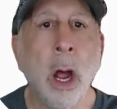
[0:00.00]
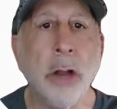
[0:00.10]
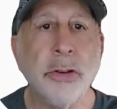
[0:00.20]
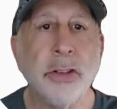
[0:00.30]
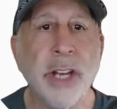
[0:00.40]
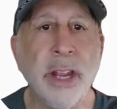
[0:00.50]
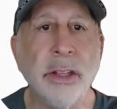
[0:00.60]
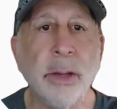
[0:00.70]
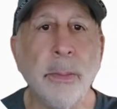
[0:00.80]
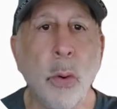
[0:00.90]
Understand
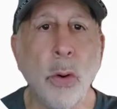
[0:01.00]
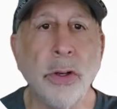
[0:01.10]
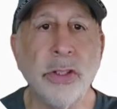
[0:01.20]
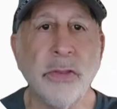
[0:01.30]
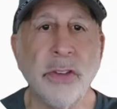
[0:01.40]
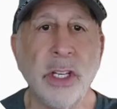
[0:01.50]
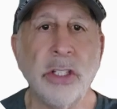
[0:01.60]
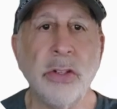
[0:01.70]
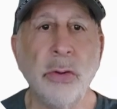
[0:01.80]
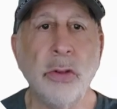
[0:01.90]
the importance of
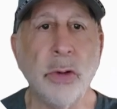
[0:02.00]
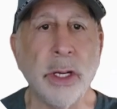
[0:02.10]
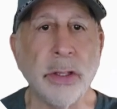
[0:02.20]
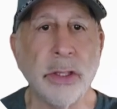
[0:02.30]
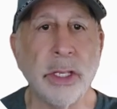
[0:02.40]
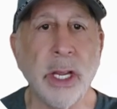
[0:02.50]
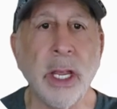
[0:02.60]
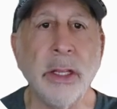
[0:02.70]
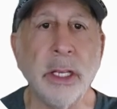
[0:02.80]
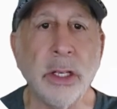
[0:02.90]
yeast nutrients
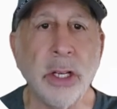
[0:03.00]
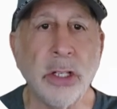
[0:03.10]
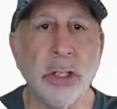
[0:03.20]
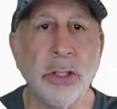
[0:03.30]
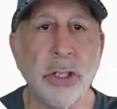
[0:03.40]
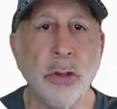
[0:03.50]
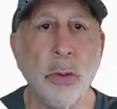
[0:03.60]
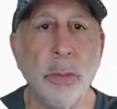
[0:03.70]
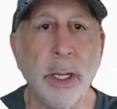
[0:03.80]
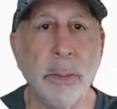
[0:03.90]
and the additions in your
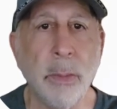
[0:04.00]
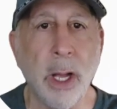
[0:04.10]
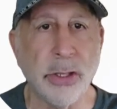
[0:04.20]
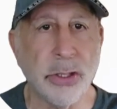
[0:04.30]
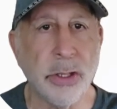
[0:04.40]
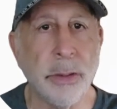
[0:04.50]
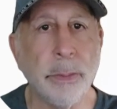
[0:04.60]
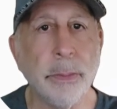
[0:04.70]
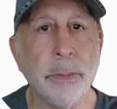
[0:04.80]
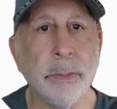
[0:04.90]
mead must.
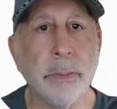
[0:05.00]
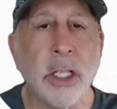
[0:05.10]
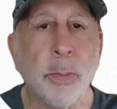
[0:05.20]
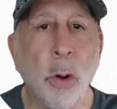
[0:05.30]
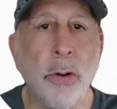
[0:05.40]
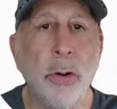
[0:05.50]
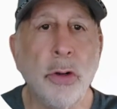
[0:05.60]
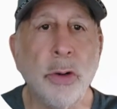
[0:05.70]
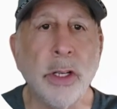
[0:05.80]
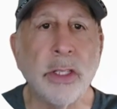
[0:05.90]
Explore
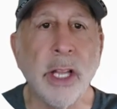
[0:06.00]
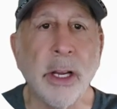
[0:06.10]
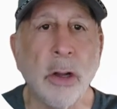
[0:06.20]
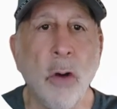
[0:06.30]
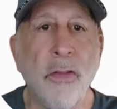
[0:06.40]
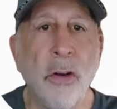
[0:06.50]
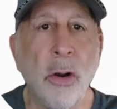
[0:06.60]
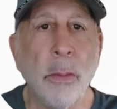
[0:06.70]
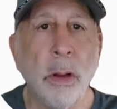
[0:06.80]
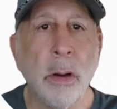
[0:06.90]
nutrients like
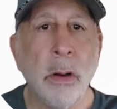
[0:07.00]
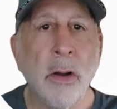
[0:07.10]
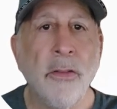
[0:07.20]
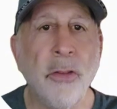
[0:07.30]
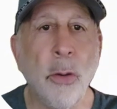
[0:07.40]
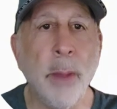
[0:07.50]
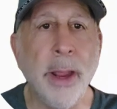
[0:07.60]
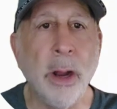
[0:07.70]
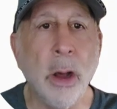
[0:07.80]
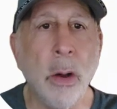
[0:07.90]
GoFerm,
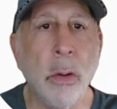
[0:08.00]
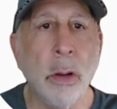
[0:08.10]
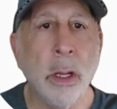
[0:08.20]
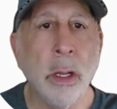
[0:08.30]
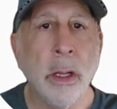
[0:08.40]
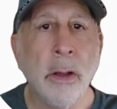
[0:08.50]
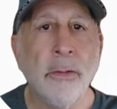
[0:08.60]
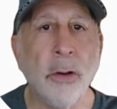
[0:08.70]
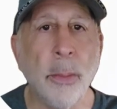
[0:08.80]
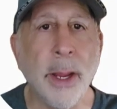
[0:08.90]
Fermate O,
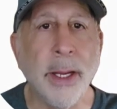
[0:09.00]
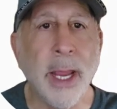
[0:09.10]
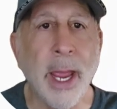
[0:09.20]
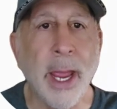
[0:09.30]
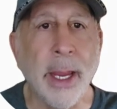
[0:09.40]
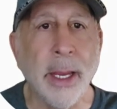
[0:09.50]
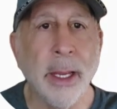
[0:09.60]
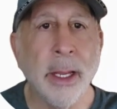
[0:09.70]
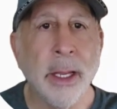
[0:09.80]
Fermate K,